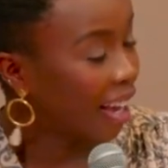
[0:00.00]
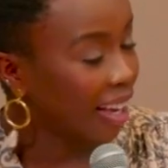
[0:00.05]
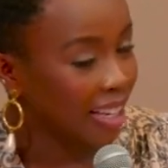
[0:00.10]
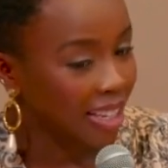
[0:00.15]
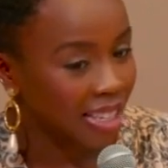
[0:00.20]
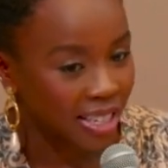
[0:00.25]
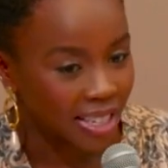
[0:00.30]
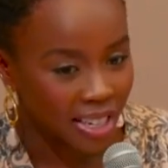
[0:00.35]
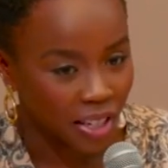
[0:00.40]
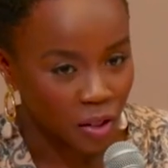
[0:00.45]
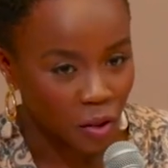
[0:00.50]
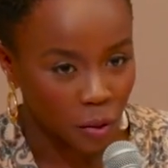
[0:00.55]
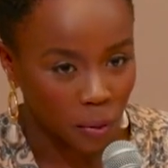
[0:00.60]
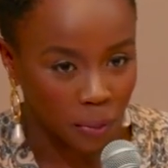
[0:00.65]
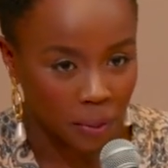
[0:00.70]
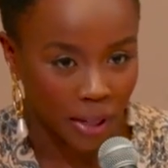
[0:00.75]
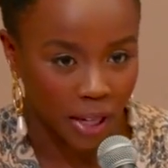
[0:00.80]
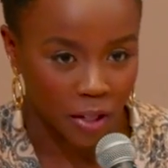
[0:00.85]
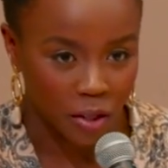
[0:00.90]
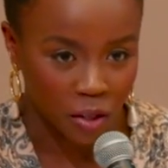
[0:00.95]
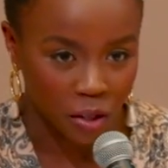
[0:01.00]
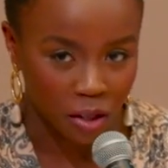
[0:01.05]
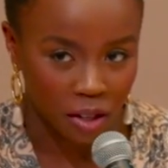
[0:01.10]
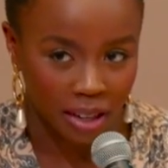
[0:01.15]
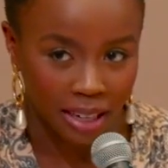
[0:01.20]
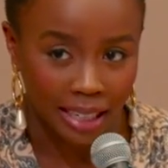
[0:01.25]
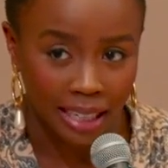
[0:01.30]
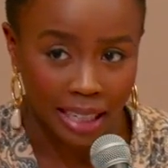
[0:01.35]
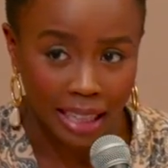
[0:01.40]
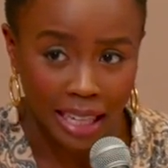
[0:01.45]
Such a pleasure,
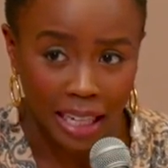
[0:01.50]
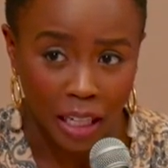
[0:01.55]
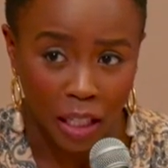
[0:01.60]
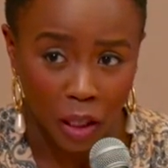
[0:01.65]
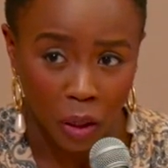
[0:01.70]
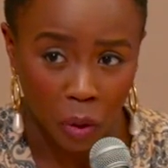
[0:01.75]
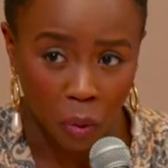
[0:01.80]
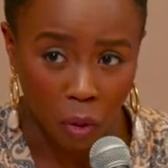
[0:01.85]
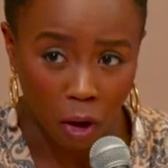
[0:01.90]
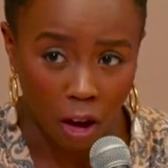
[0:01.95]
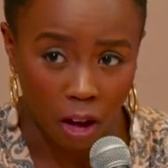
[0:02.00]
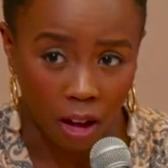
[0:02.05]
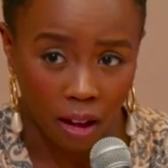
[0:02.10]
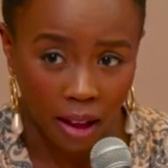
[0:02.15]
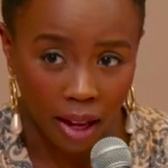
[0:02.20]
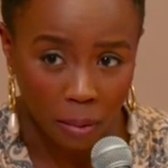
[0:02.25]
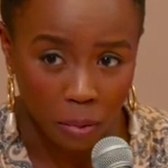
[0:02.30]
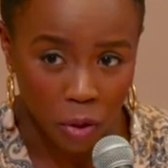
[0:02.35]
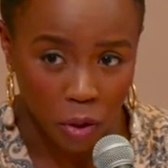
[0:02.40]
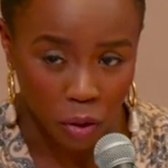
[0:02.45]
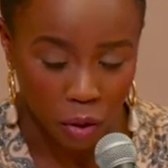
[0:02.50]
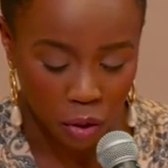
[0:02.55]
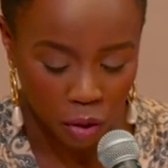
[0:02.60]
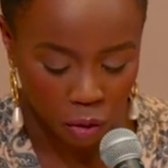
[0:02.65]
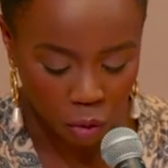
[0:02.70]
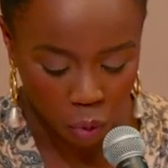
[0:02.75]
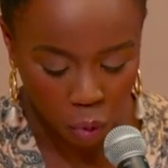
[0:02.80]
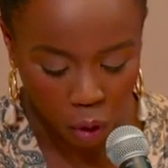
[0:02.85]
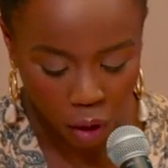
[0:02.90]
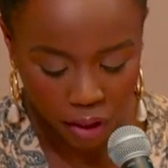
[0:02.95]
and thank you all. I'm sure
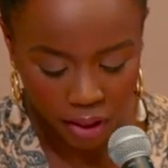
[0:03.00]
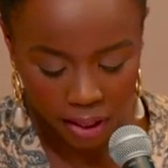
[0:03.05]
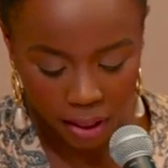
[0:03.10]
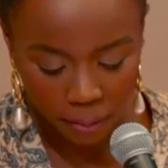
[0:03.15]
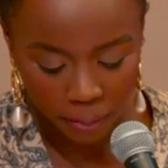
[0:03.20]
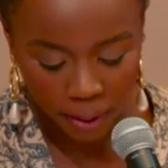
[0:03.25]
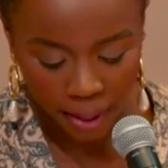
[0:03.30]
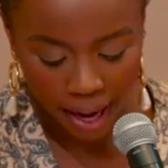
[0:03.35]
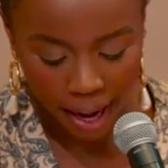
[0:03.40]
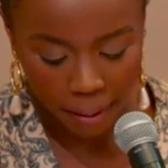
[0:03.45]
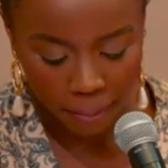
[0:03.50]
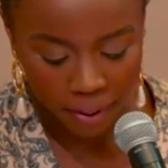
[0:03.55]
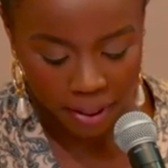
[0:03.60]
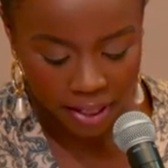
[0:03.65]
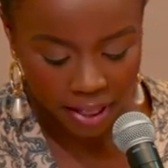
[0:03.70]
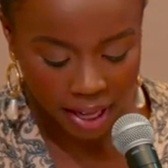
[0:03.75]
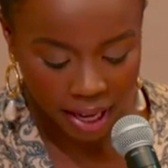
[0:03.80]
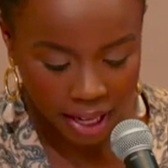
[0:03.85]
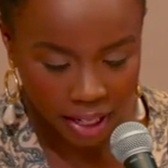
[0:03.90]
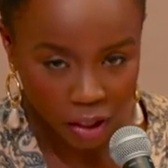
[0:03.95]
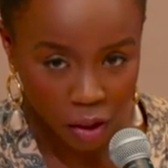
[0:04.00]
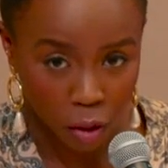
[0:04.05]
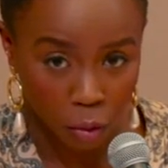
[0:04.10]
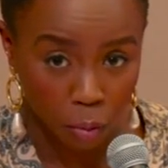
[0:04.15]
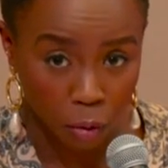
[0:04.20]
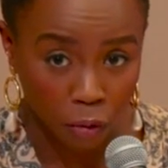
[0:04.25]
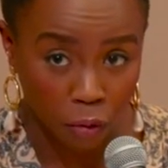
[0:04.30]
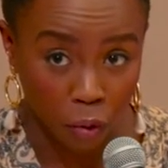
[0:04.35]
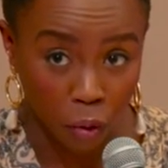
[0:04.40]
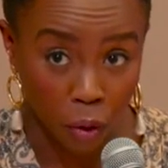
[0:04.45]
you've worked up an appetite. So
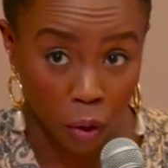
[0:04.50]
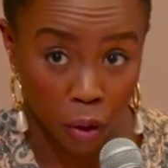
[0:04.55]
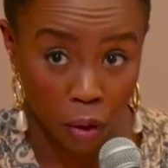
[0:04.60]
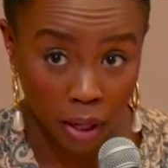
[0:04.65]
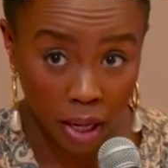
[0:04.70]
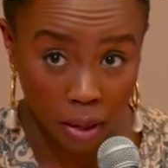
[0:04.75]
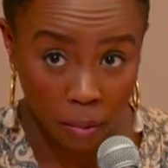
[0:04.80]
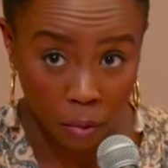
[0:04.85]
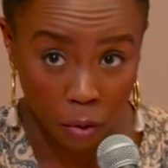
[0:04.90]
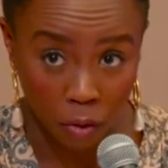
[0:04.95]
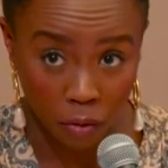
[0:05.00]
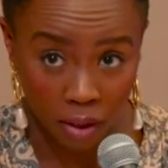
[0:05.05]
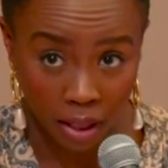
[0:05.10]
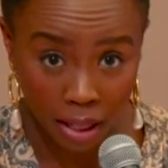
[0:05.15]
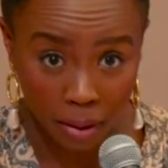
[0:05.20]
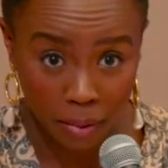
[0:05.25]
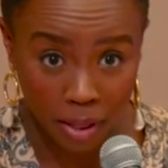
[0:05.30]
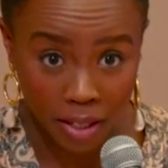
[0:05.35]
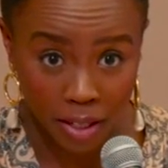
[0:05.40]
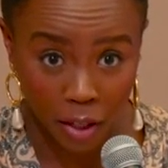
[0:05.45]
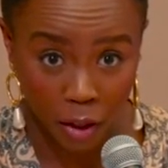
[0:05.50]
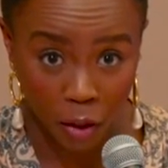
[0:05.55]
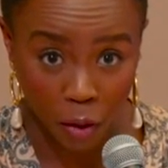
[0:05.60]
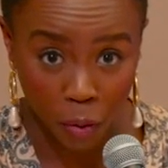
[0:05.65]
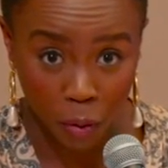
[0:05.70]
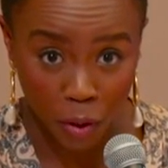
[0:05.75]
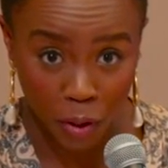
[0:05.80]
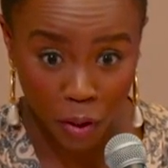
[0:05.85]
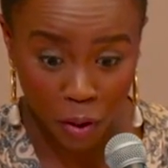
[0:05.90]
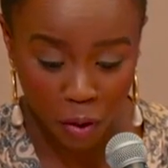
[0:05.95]
before you get moving, let me tell you
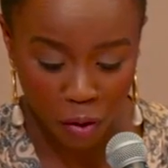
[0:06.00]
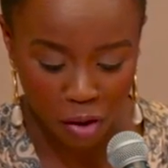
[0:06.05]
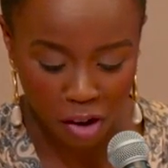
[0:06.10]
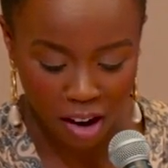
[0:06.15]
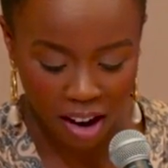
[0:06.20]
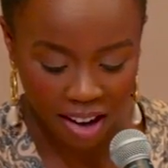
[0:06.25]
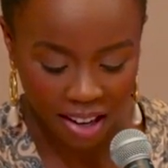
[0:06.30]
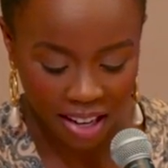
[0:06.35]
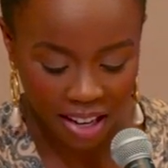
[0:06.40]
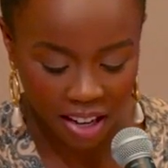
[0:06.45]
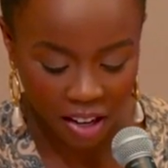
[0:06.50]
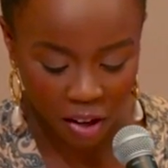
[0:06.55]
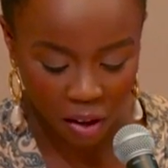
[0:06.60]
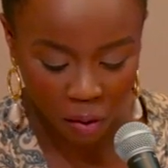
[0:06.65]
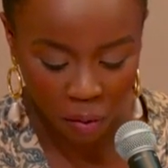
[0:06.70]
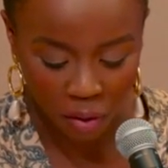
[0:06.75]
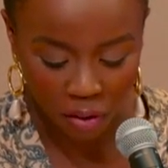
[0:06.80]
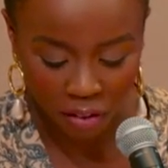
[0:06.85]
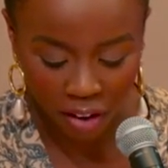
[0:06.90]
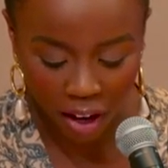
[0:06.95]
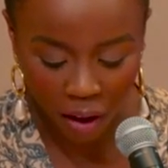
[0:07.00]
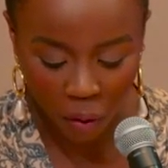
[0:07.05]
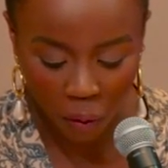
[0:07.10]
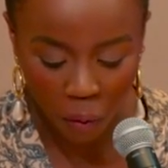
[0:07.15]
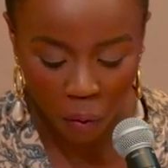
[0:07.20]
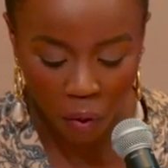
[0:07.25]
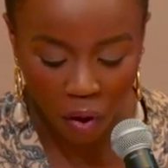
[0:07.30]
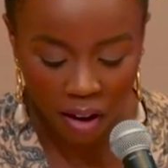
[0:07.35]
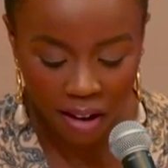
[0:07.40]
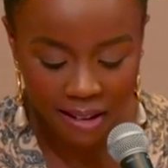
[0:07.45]
what's going on here. We've got a
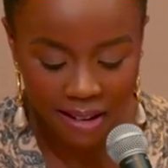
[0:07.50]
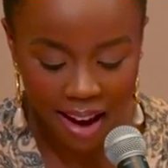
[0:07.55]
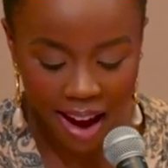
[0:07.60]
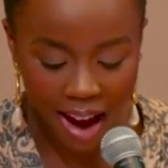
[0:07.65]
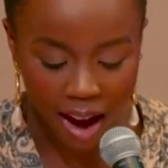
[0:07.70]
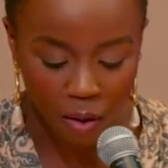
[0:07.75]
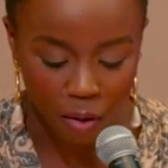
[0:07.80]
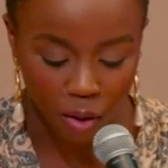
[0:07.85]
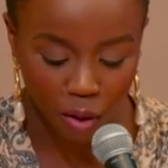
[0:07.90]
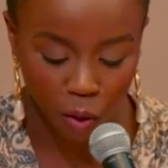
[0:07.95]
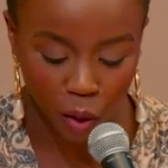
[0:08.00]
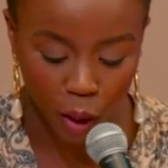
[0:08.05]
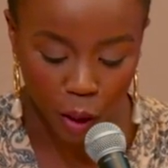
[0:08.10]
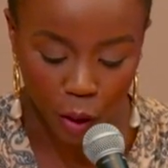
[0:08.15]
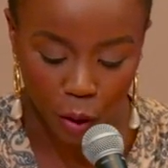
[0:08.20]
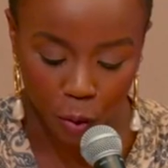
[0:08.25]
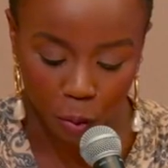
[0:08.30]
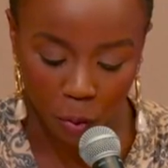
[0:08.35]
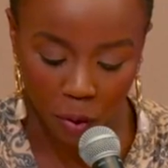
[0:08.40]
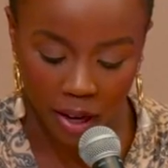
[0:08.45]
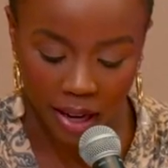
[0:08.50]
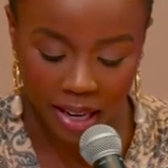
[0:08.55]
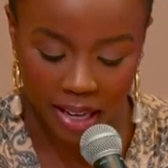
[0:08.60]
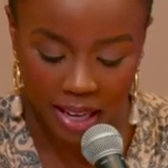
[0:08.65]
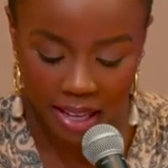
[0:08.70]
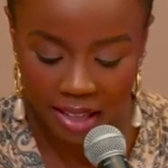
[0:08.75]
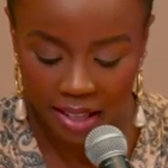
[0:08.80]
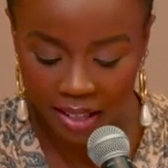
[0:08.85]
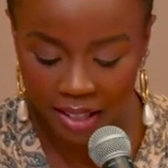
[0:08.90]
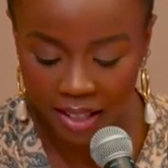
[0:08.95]
1-hour lunch break
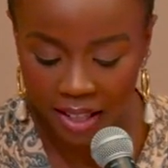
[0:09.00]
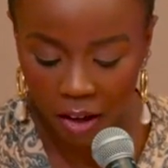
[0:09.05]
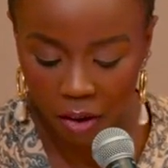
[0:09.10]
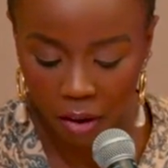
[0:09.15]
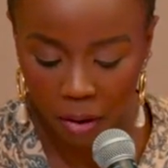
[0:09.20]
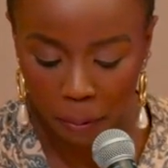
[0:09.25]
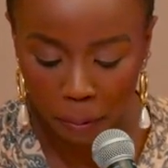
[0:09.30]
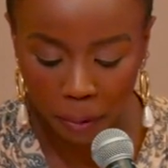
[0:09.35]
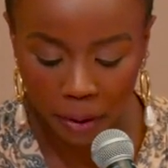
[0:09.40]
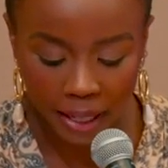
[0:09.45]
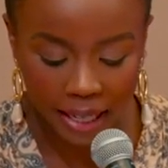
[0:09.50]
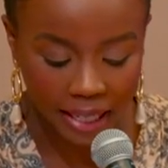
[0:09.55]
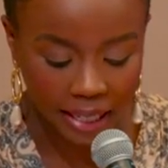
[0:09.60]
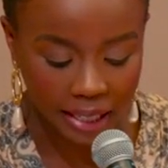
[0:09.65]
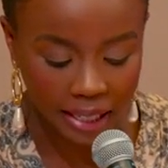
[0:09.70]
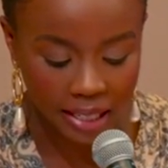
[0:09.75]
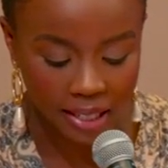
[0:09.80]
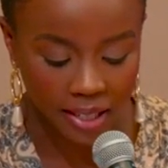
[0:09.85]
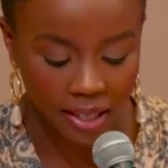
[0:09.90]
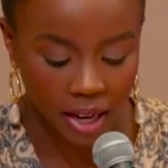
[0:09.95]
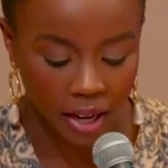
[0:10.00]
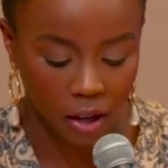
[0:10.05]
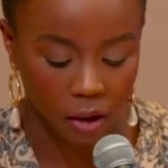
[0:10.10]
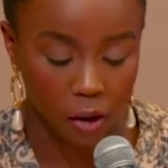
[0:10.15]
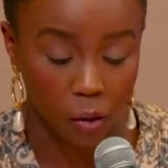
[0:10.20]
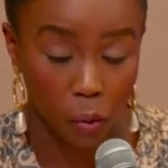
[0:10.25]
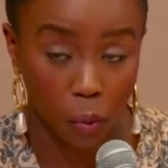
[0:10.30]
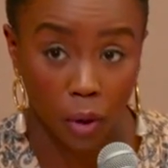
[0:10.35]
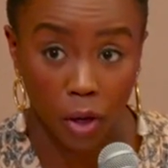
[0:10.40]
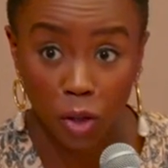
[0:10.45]
in the Sarah Blakely Center.
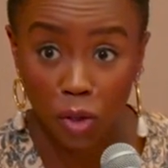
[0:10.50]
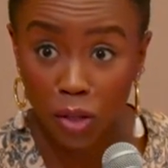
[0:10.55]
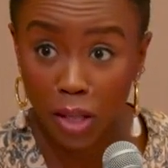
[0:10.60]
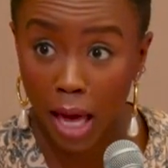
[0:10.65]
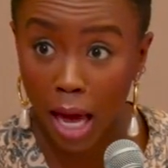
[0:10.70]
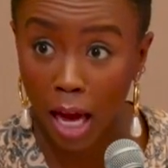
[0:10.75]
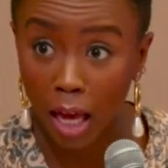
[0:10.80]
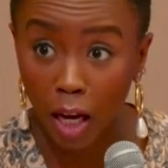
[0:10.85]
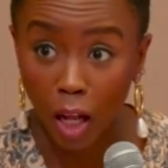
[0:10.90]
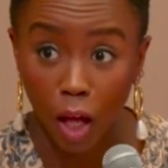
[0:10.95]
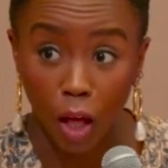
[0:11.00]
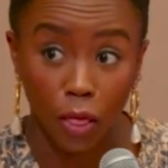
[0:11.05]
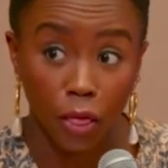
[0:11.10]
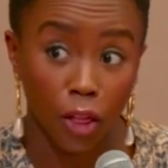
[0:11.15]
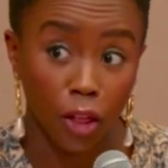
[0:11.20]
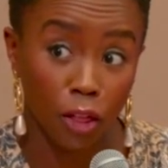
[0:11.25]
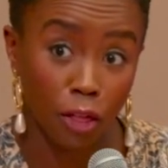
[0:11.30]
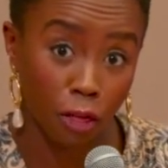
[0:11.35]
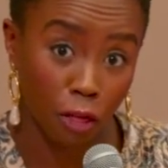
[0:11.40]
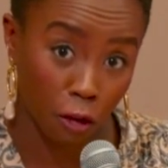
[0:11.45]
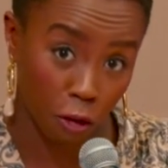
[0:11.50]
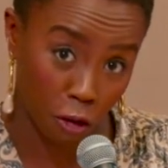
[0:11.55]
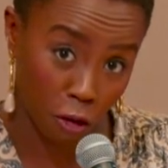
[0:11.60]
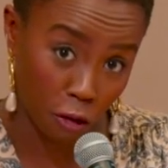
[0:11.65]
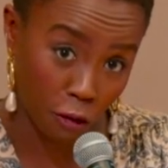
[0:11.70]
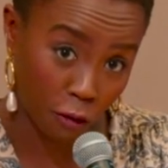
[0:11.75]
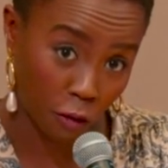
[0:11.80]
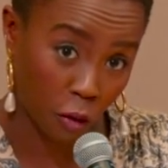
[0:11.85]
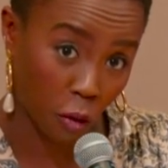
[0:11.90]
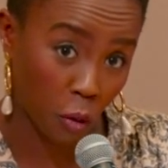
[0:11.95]
Where's that? On the
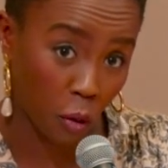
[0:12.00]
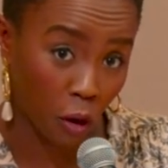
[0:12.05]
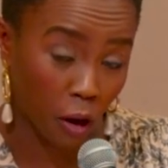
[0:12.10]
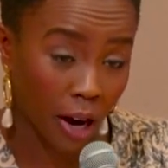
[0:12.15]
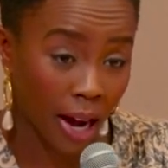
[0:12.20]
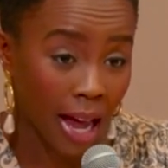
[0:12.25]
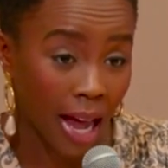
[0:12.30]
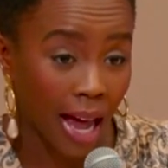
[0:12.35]
3rd floor.